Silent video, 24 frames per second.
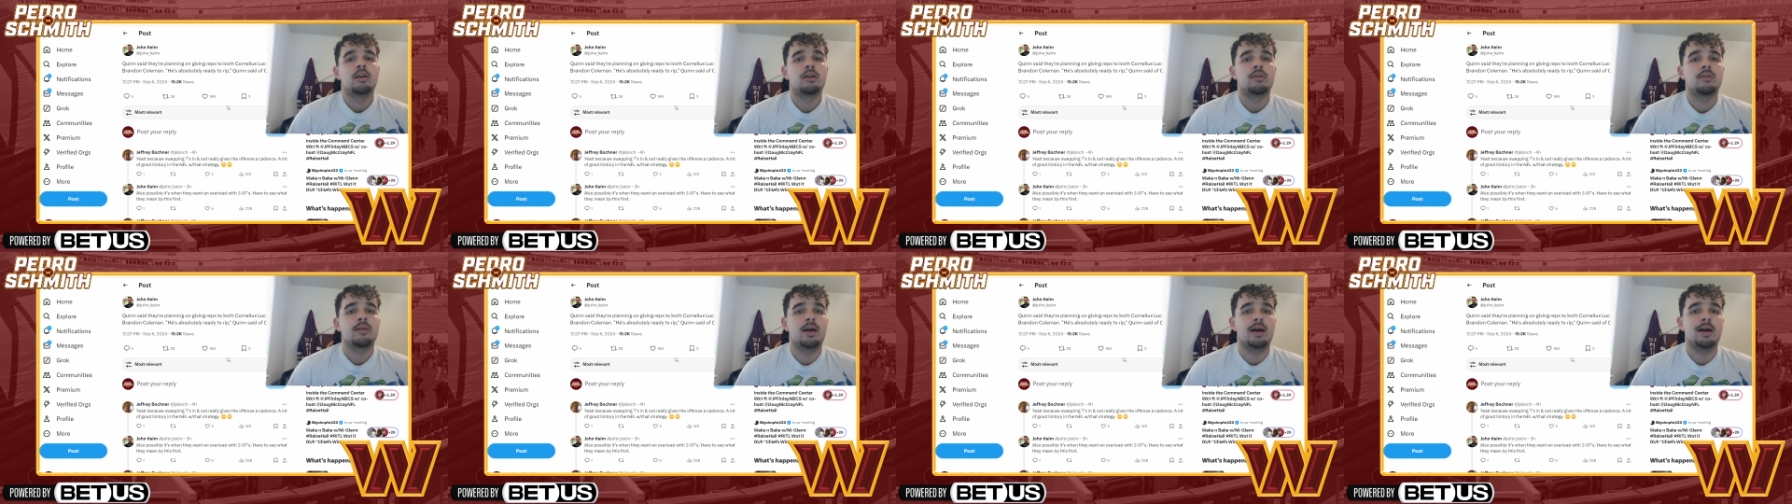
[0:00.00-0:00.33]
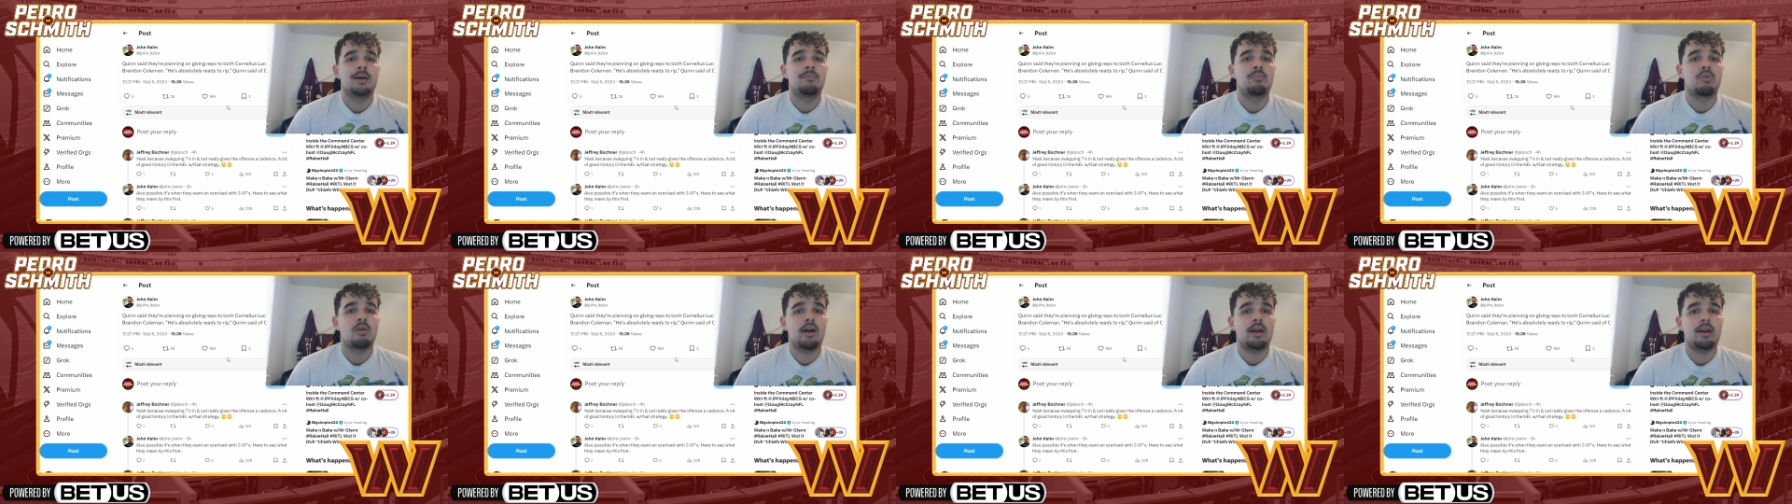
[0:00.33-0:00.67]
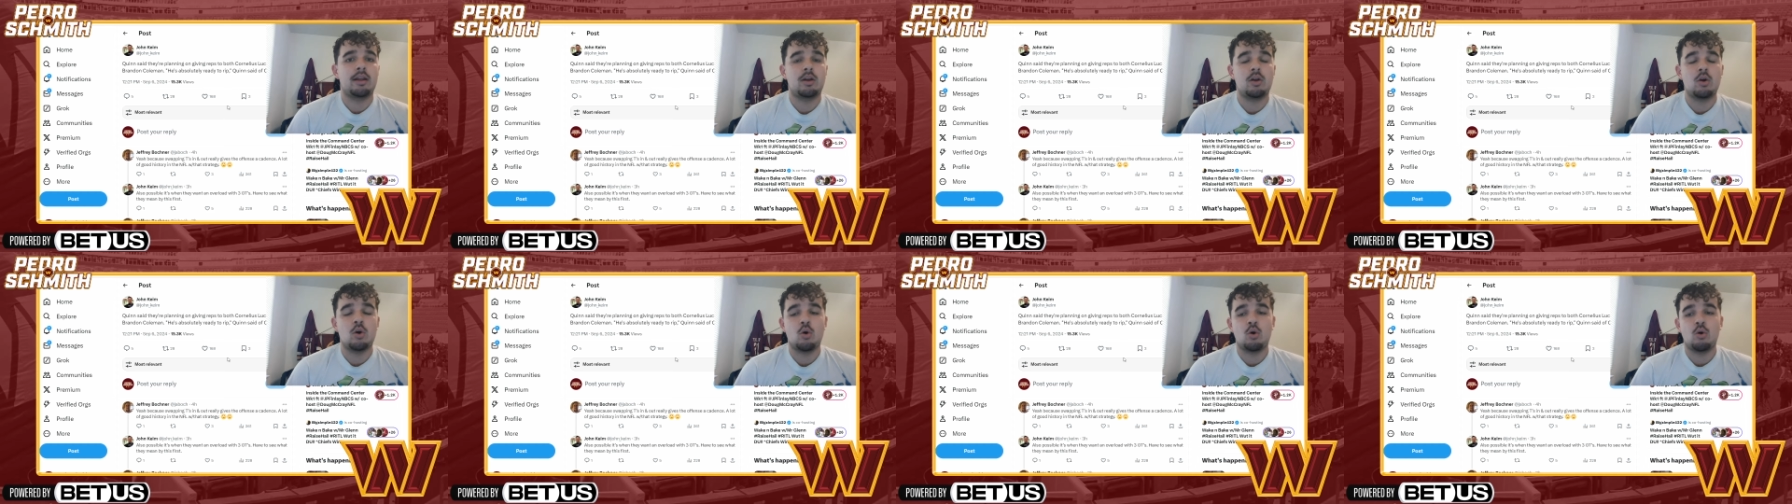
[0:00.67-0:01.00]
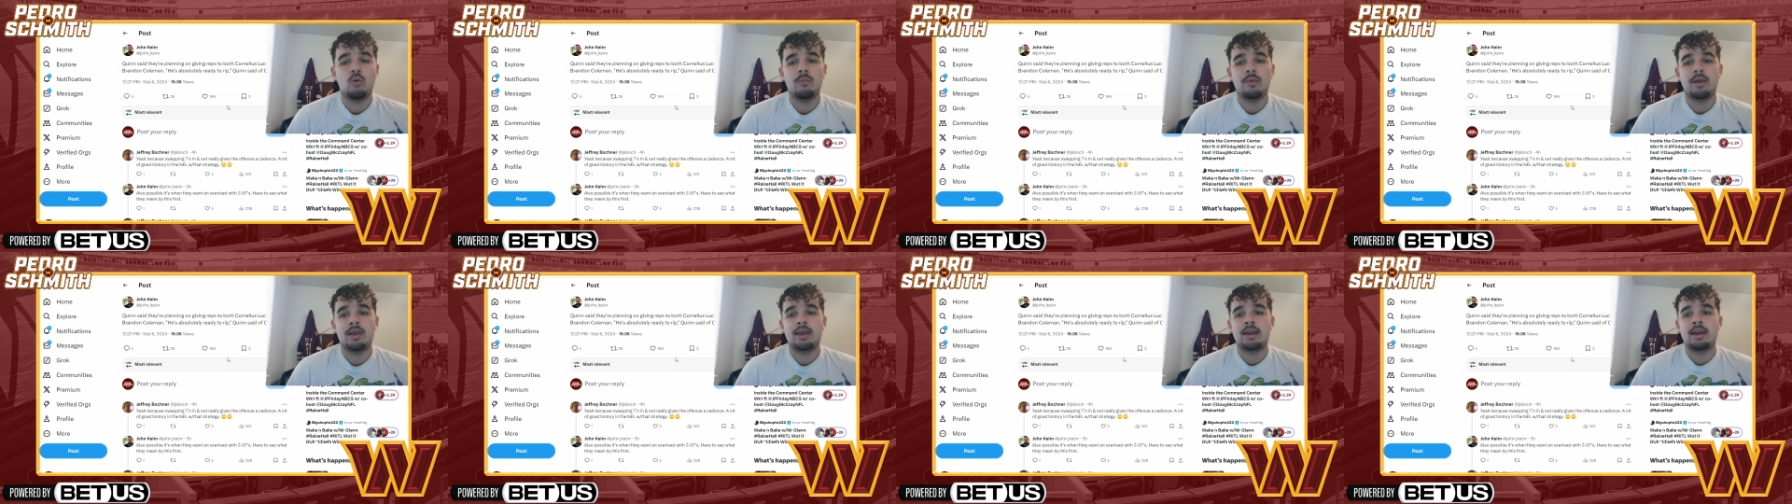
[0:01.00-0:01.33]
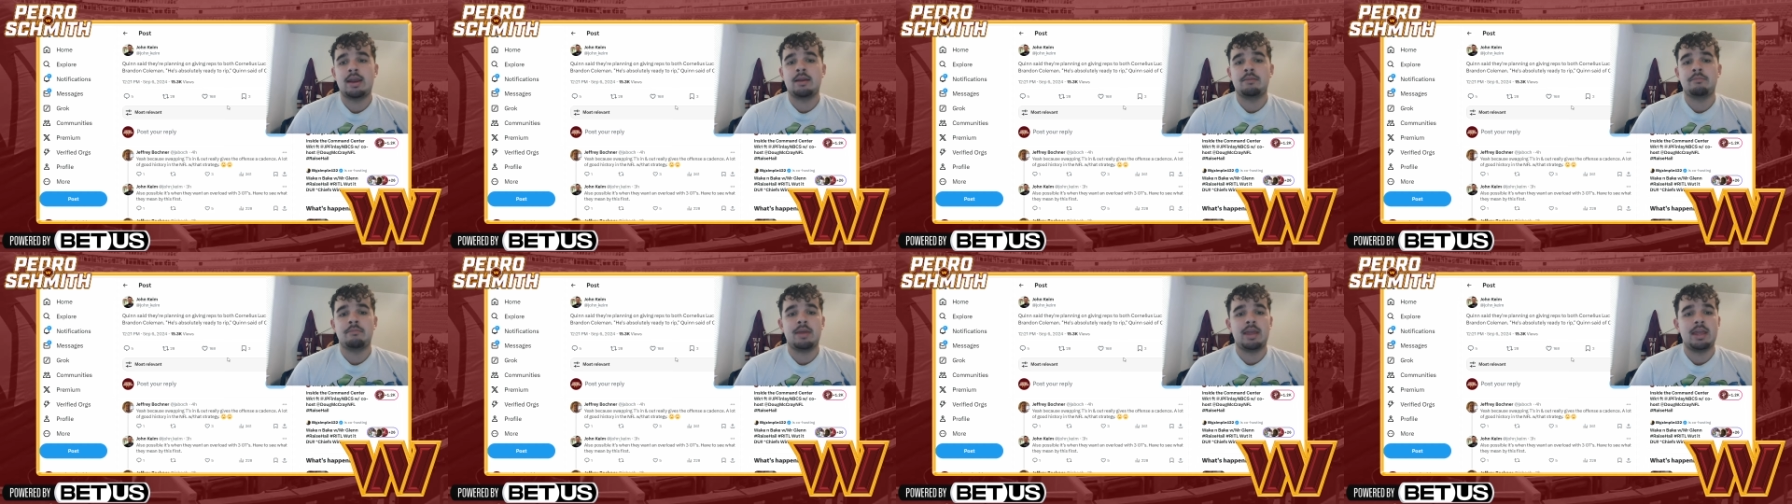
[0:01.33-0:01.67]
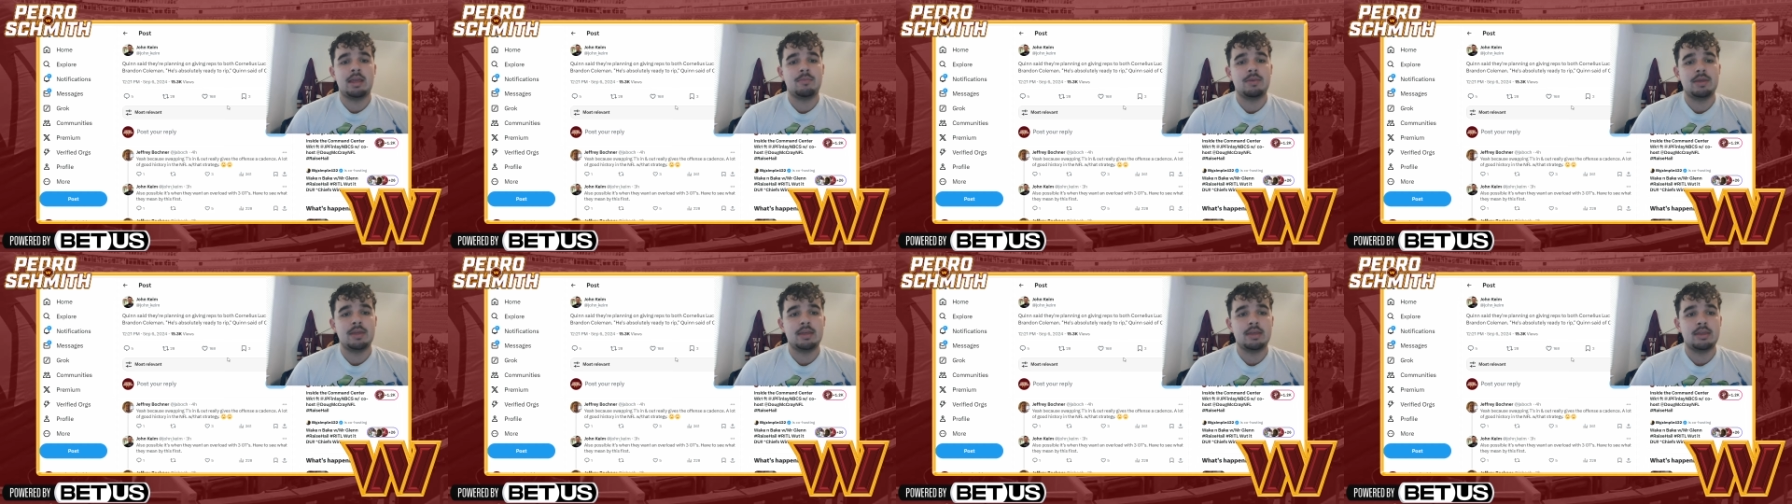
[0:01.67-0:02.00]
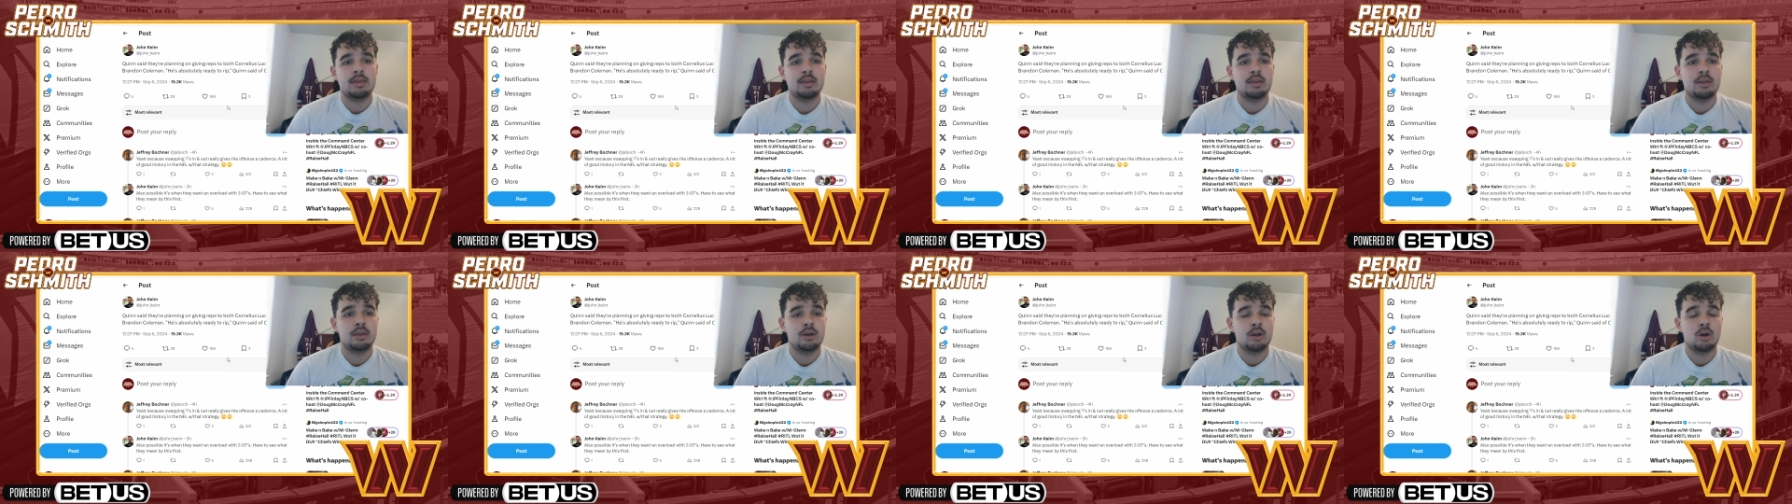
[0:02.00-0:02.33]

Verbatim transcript: uh, Brandon Coleman and maybe you